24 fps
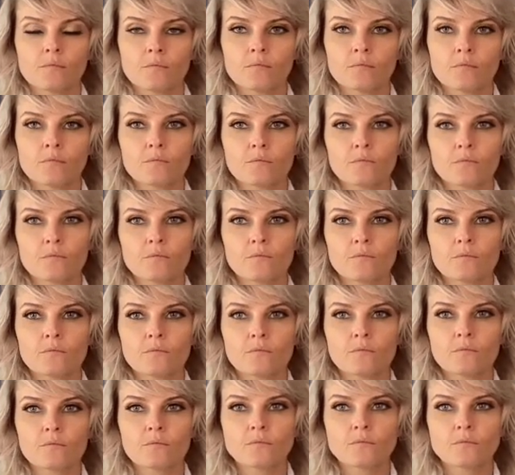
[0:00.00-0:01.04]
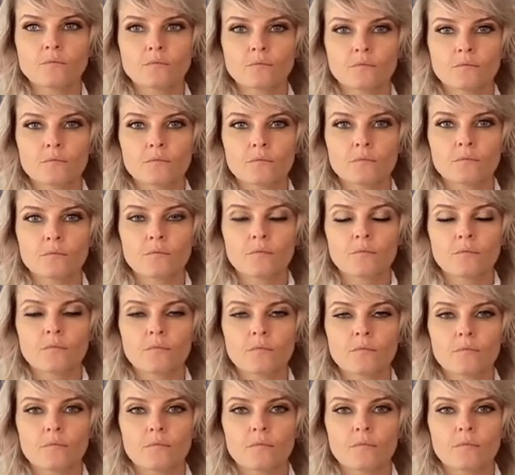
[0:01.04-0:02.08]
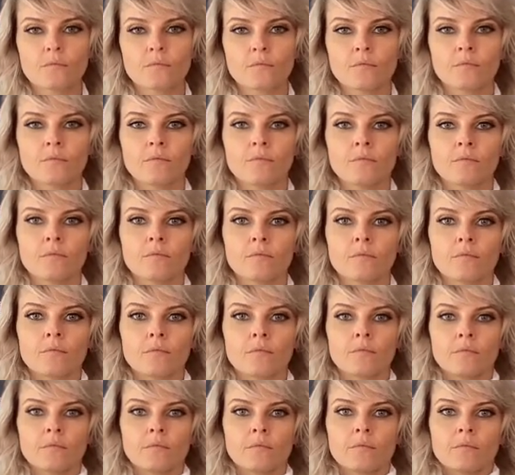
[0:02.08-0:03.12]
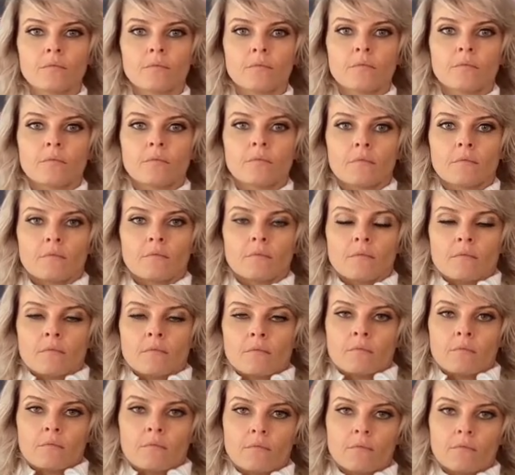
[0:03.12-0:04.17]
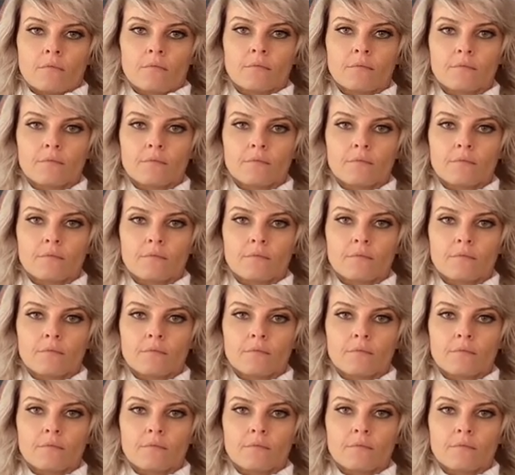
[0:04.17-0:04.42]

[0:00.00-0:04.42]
(not speaking)